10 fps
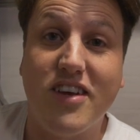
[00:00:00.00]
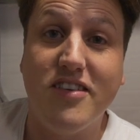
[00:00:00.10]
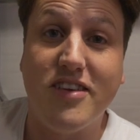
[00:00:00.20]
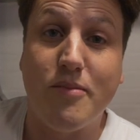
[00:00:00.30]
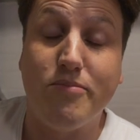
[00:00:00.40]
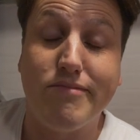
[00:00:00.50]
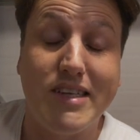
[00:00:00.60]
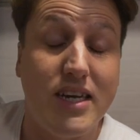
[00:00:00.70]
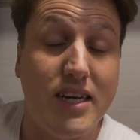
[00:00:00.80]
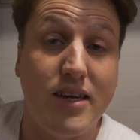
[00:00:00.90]
ASAP.
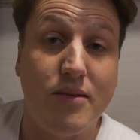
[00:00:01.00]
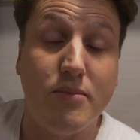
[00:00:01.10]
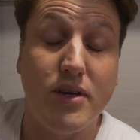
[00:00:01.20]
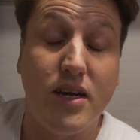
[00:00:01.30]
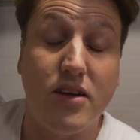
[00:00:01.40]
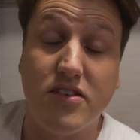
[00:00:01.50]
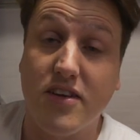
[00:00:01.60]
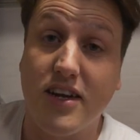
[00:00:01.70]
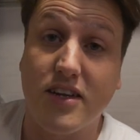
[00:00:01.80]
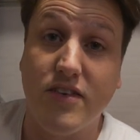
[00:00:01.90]
I'll see
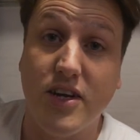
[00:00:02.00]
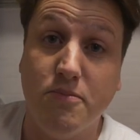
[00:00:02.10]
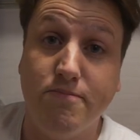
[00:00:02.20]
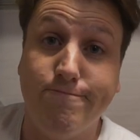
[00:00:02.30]
you in the next video.